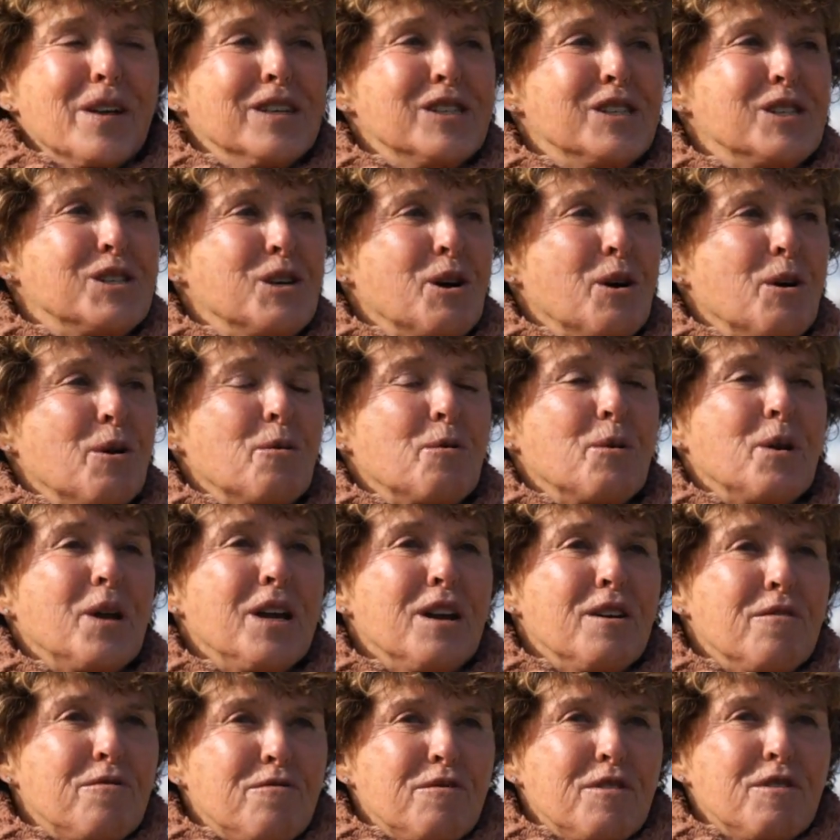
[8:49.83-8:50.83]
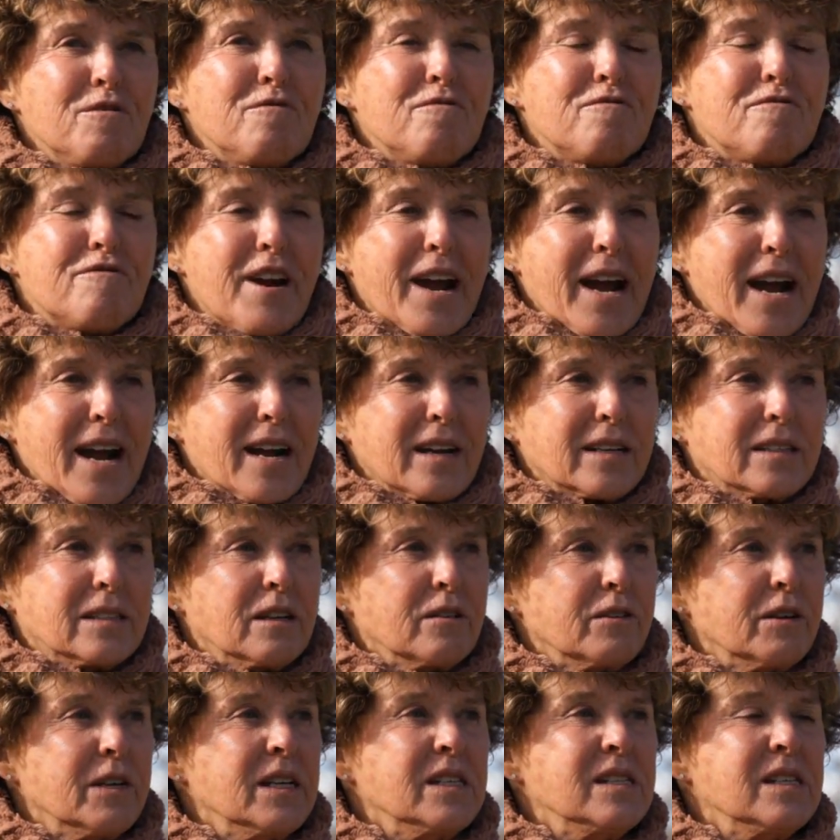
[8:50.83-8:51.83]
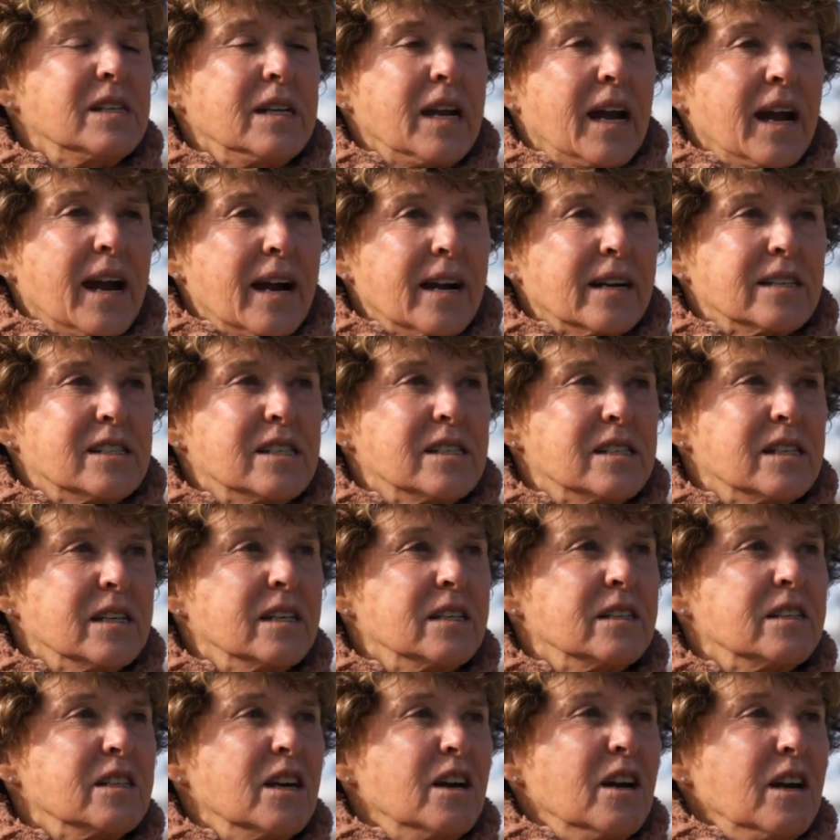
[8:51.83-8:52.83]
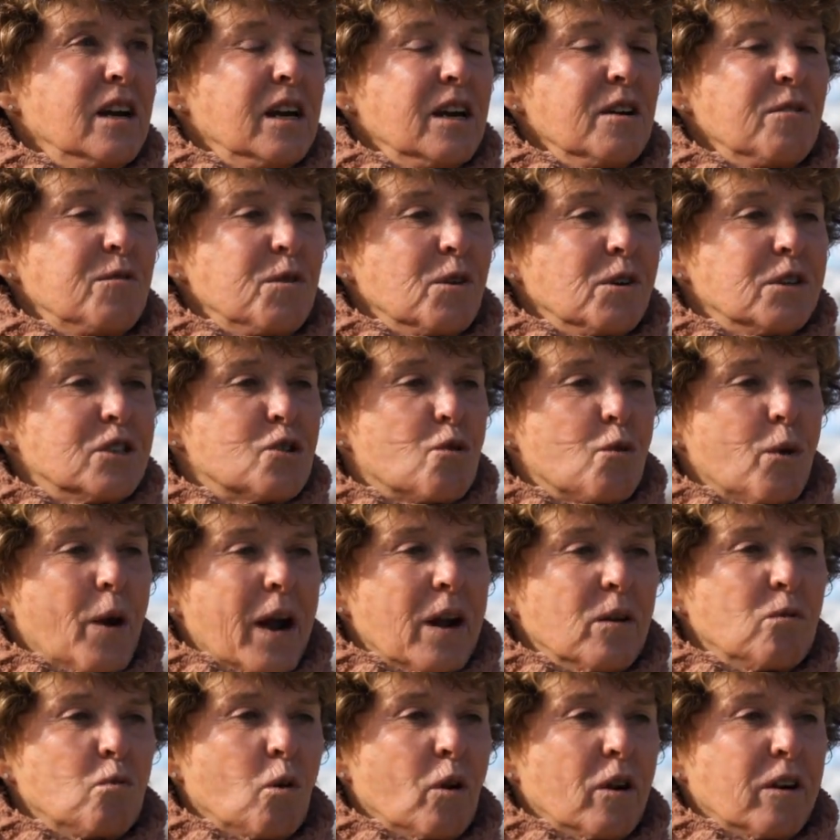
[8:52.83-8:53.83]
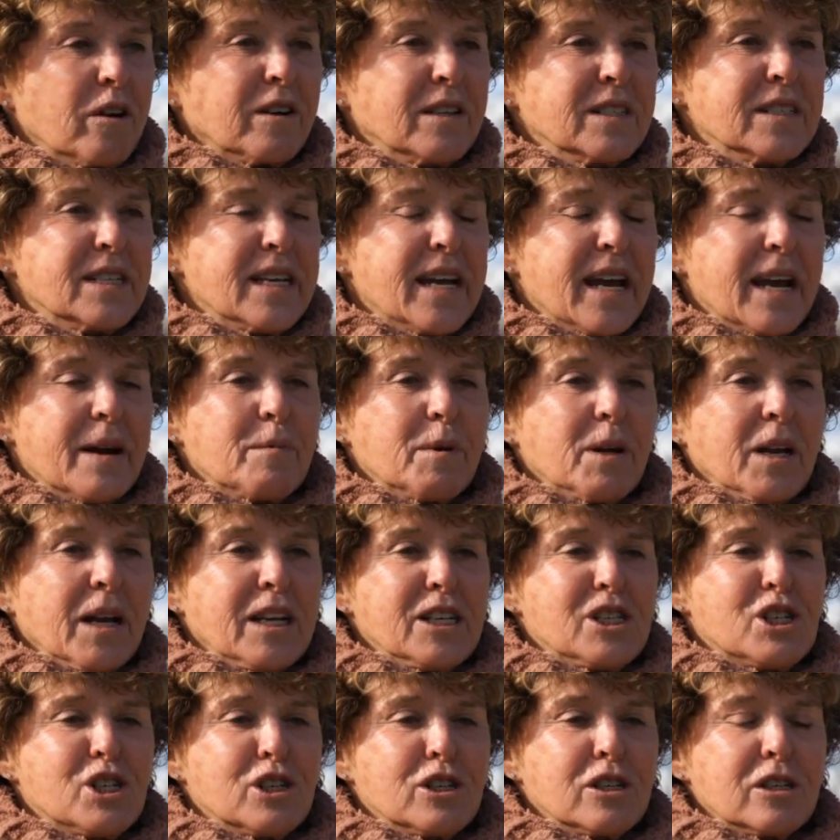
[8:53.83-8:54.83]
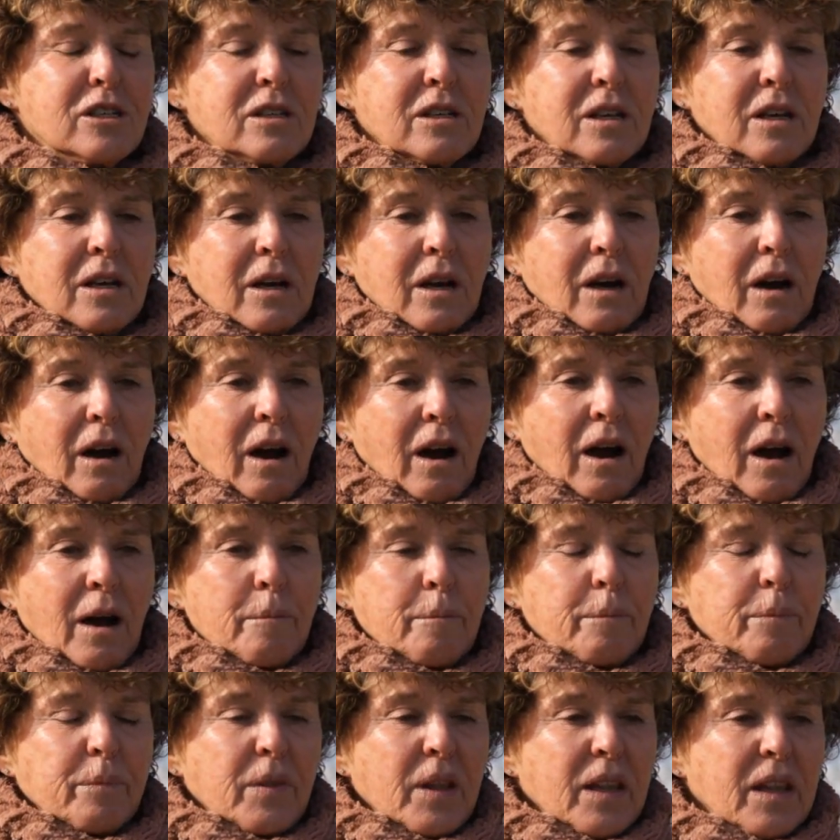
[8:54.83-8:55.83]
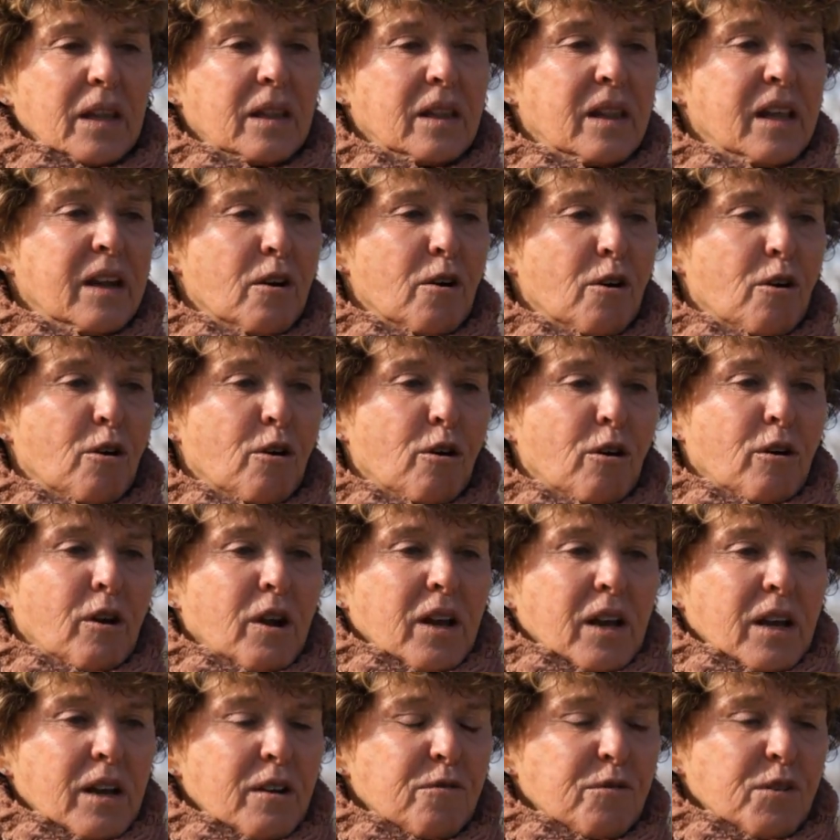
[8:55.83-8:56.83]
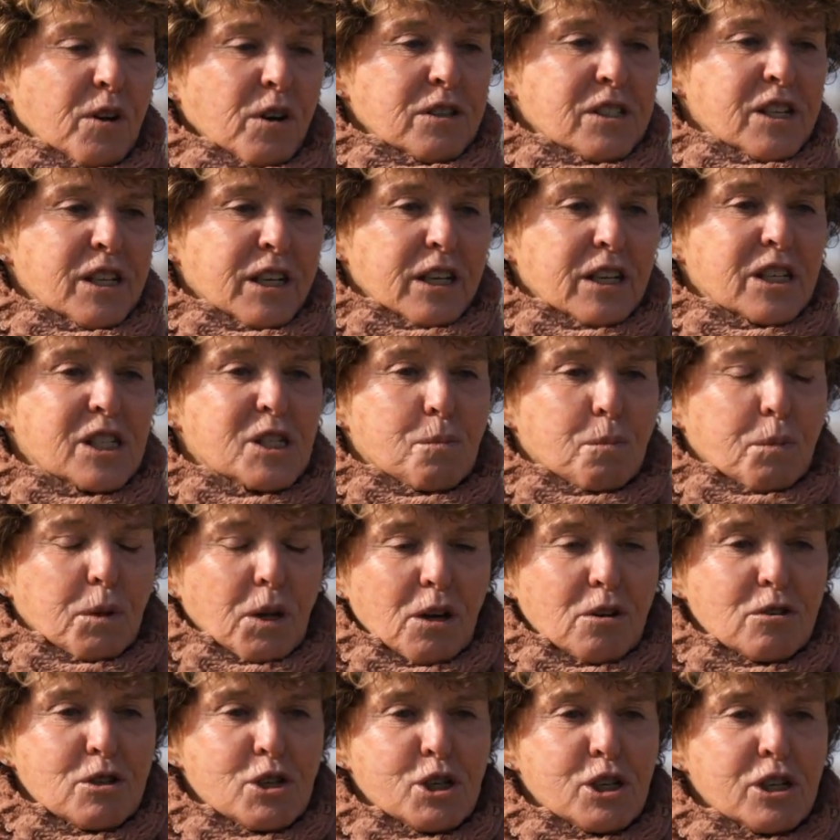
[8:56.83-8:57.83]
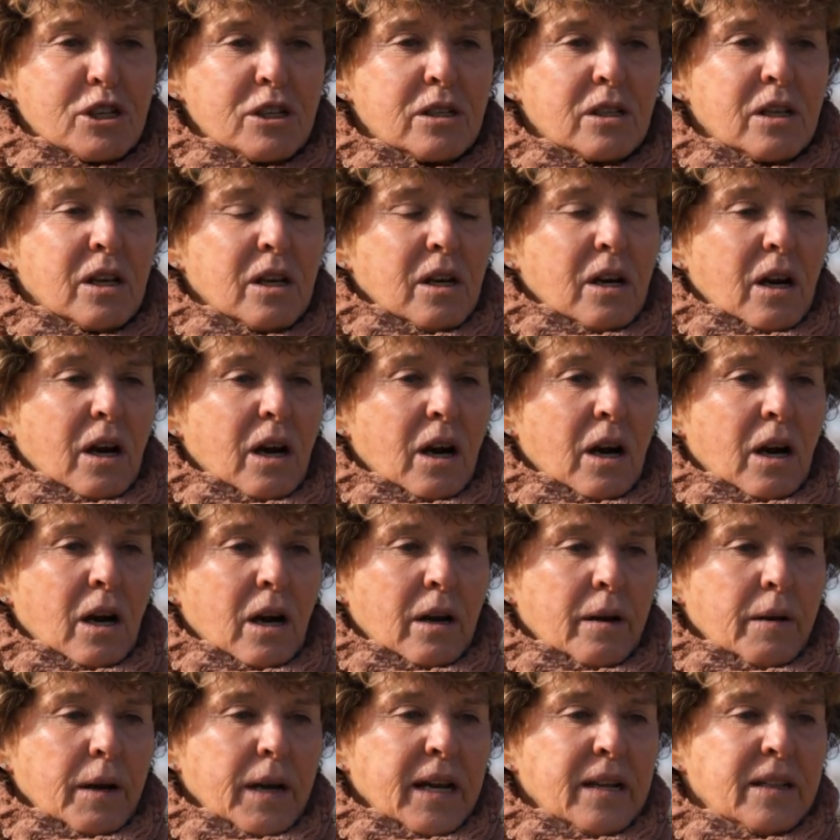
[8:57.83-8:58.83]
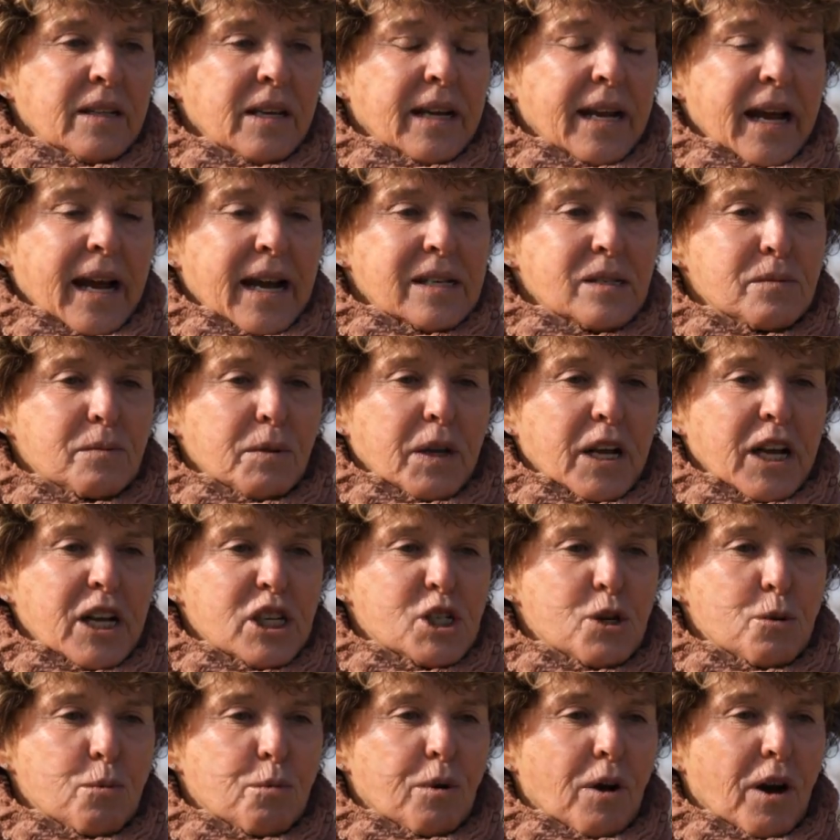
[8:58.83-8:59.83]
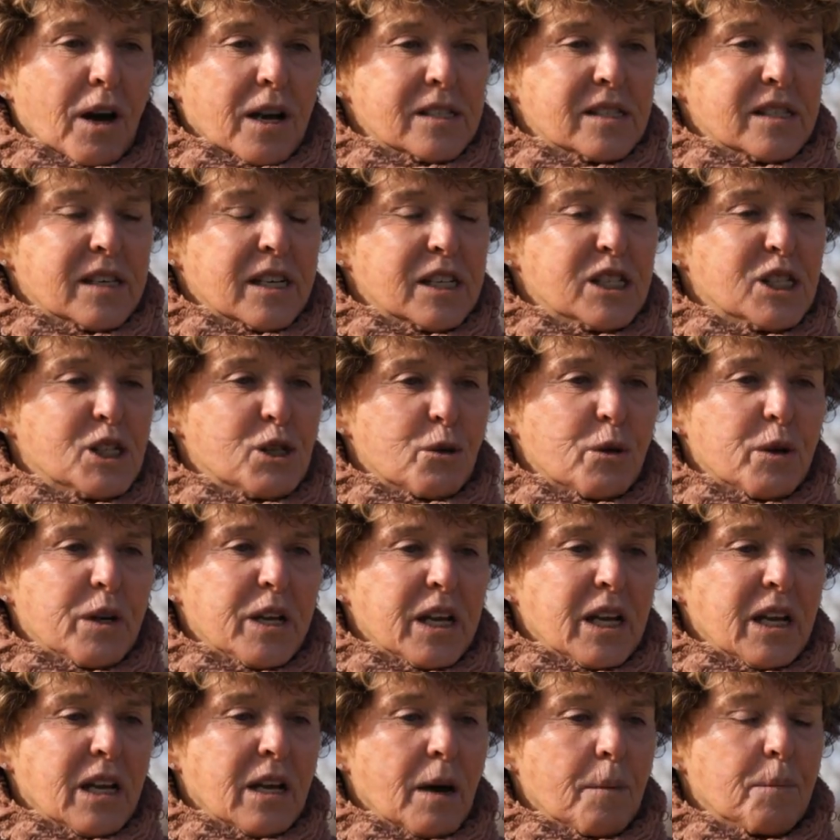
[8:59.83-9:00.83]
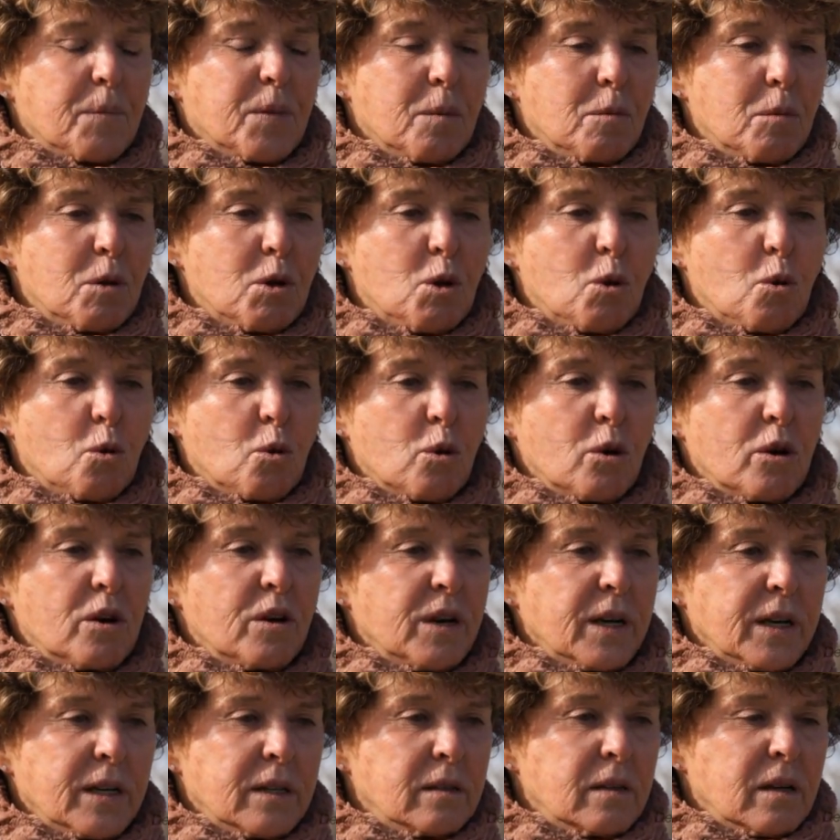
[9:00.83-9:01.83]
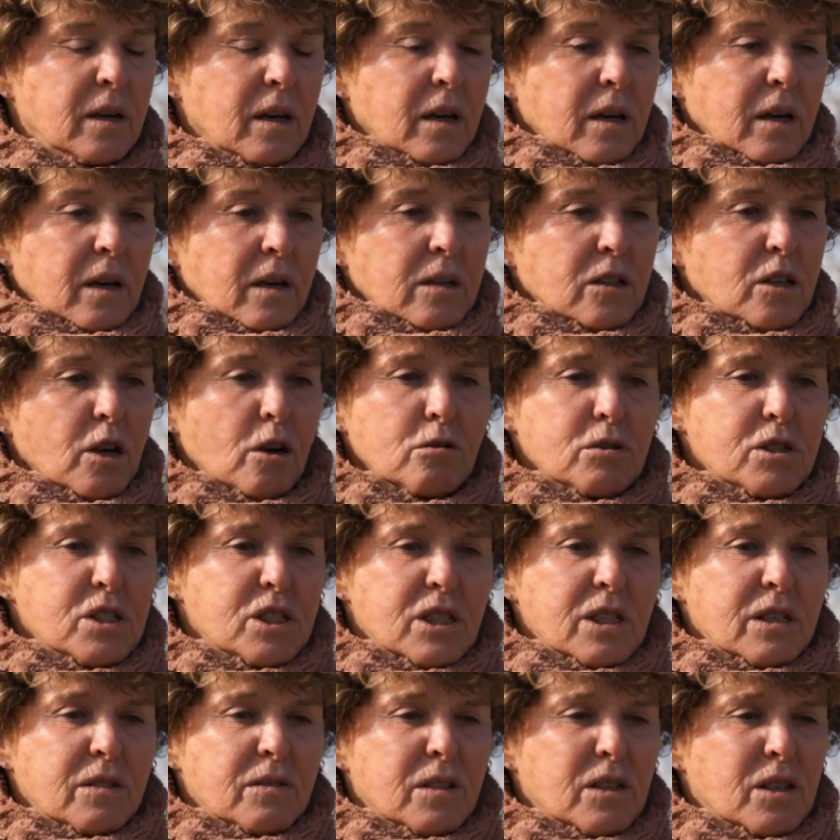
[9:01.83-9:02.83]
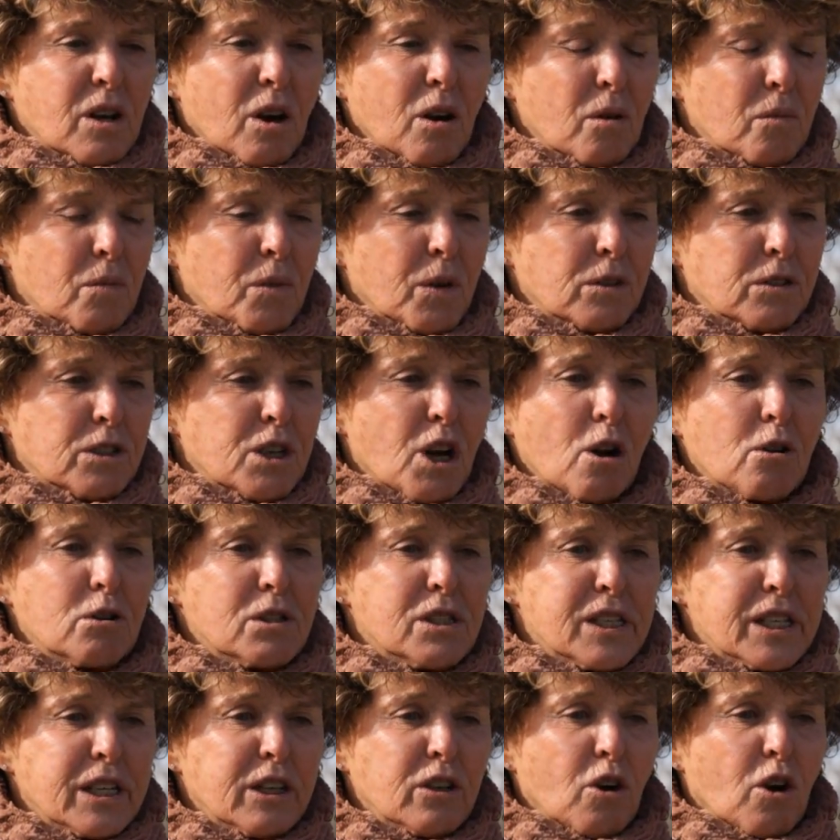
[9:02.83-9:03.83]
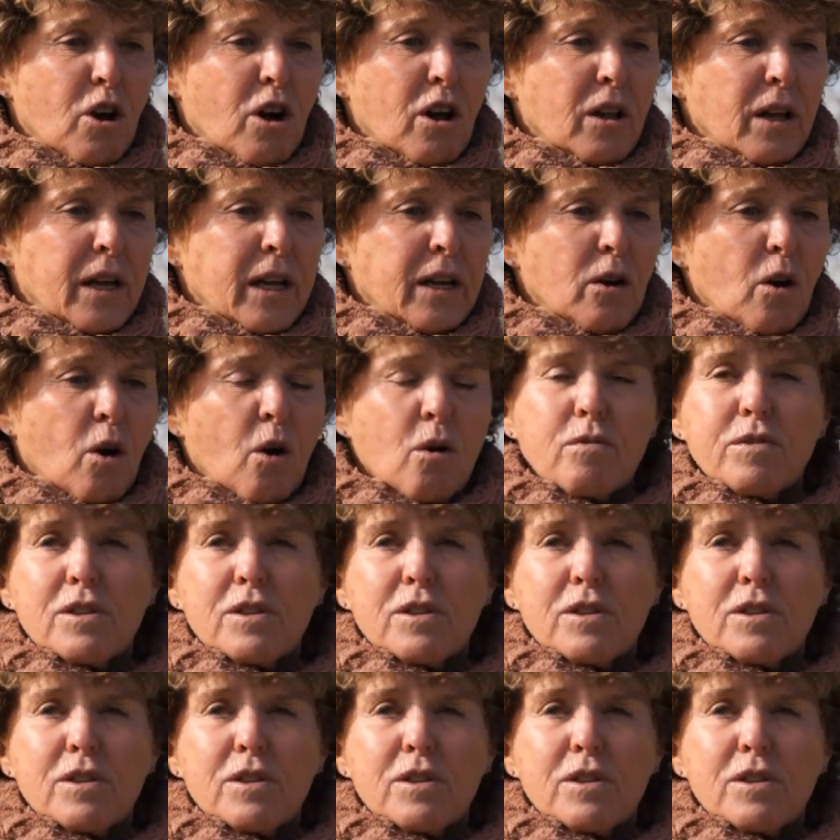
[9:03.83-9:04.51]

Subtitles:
So if in fact there is an accident, if there's groundwater contamination, if there's an explosion in the gasification process, they're heating up the manure and they're toasting it all at